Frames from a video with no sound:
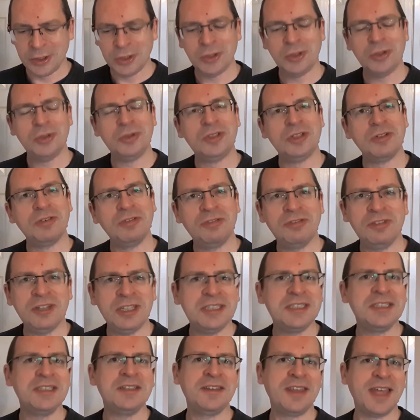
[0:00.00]
who
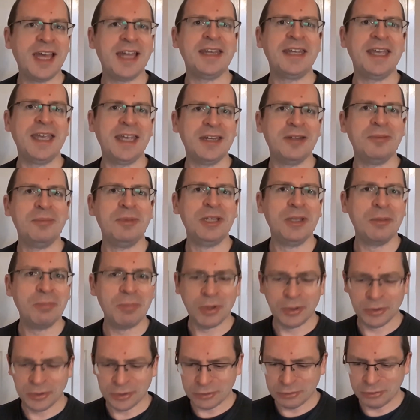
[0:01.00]
defeated that enemy
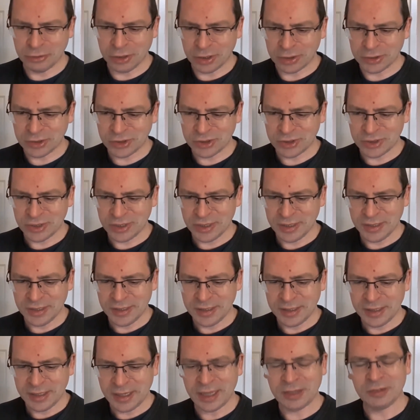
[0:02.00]
upon the cross
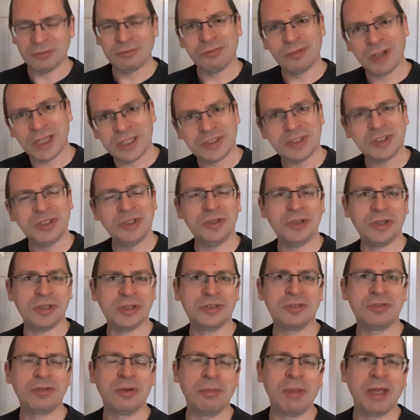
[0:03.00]
and rescued
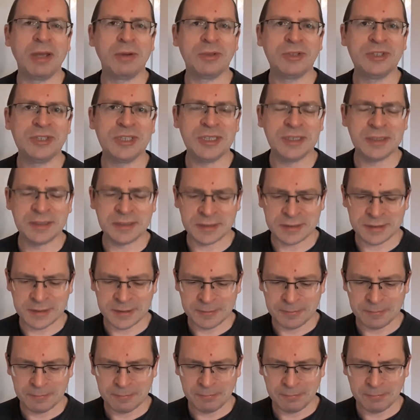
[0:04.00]
us from our sins.